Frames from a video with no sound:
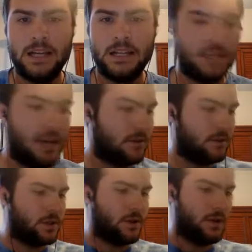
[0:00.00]
yeah,
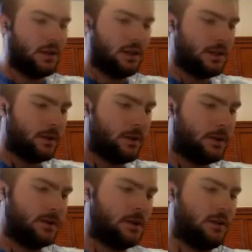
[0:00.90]
let's go ahead and get into
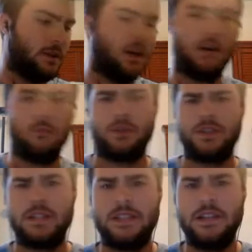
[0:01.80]
it. We're
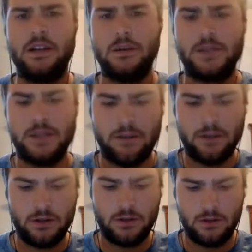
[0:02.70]

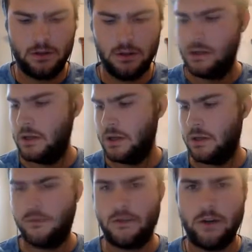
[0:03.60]
1607,
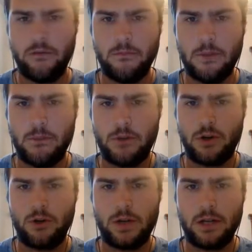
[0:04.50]
if I remember
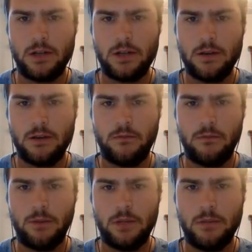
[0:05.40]
correctly,
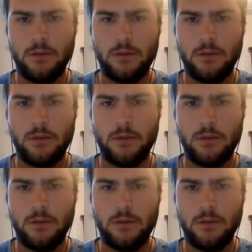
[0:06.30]
from looking at my